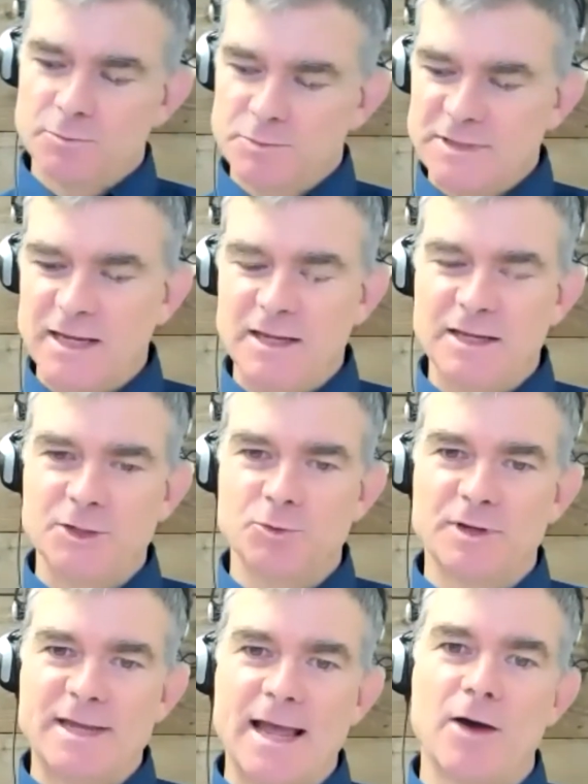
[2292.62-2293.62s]
Taking into
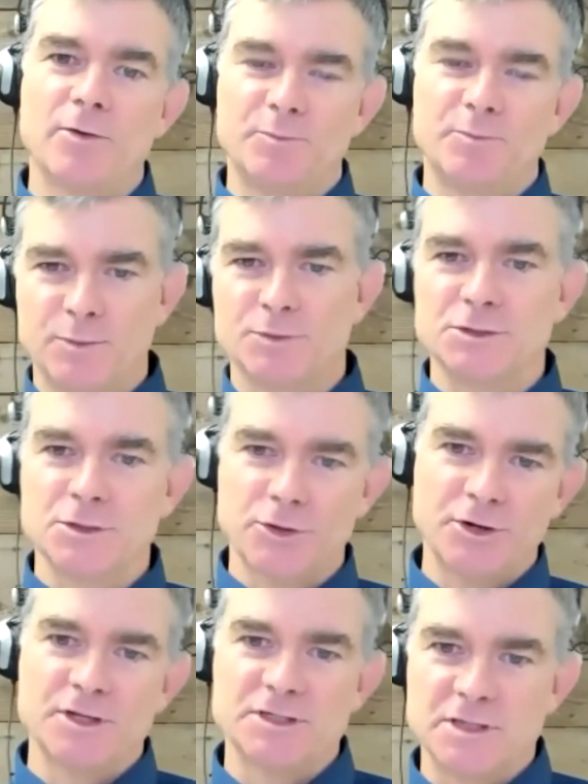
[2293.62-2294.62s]
account people's
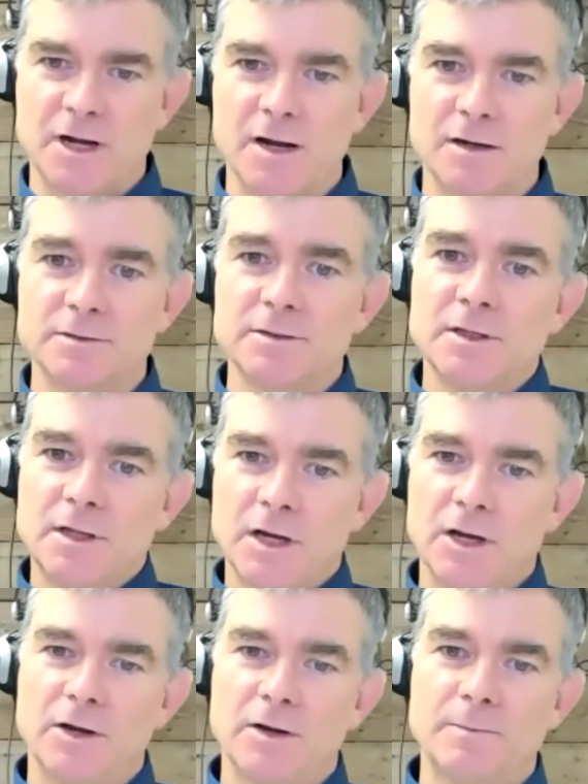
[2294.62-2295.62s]
learning style
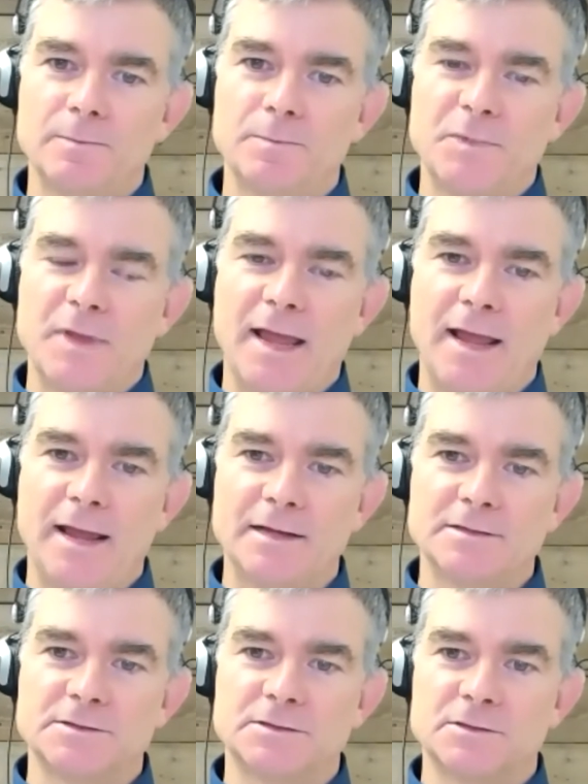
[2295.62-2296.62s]

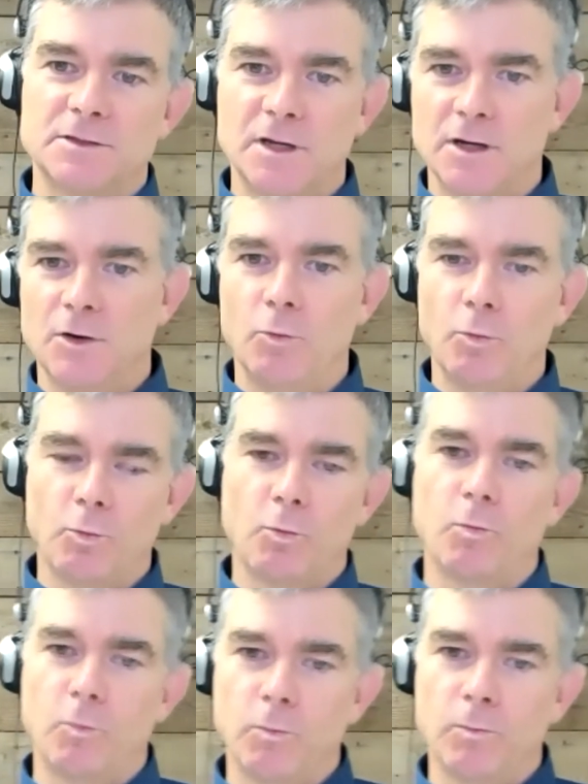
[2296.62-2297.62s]
and
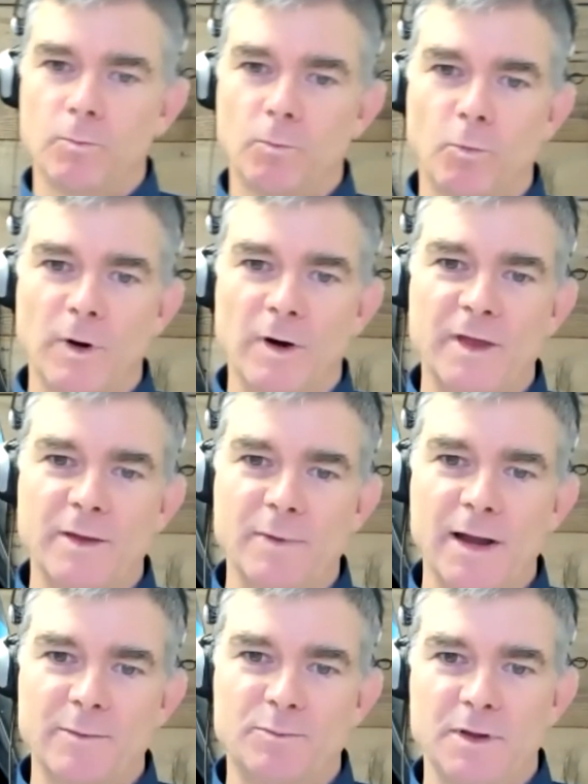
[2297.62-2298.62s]
where they
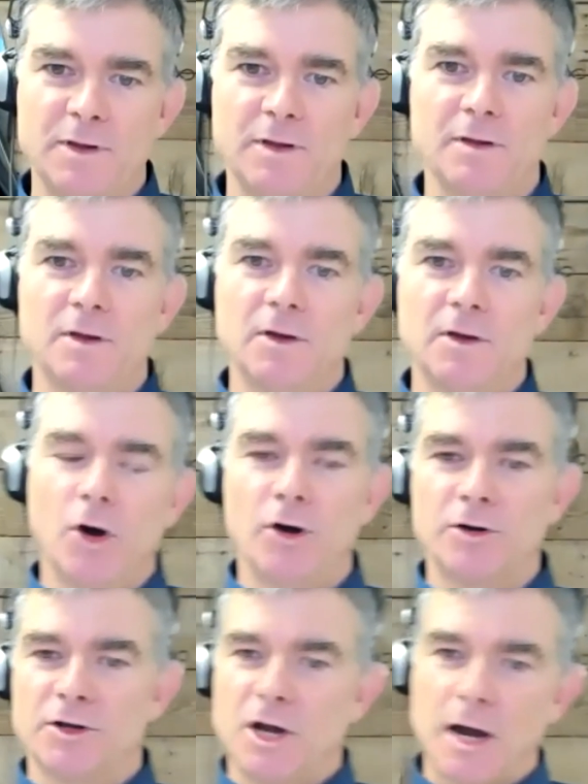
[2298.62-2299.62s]
might be
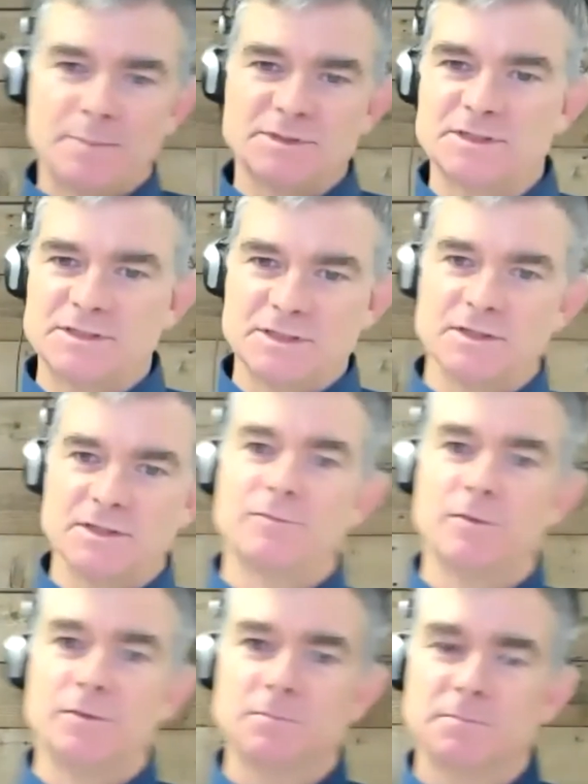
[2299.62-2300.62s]
on a competency
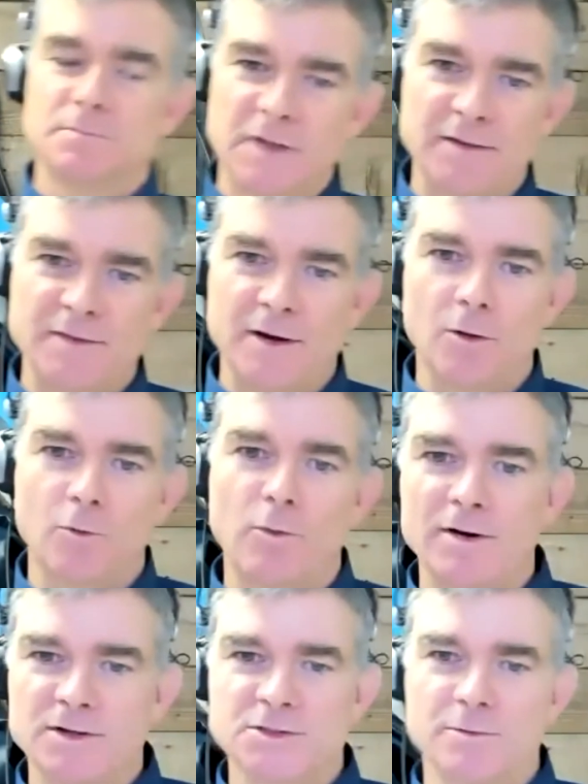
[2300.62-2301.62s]
level and their
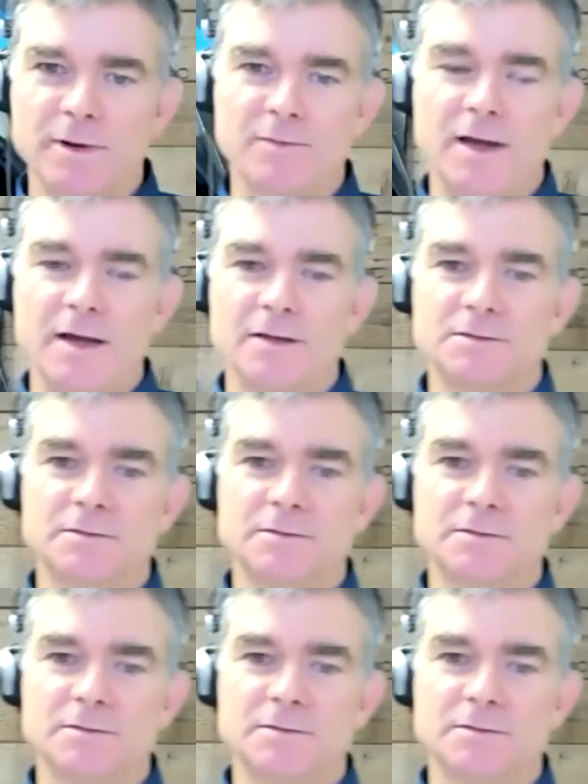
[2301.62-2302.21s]
awareness around that.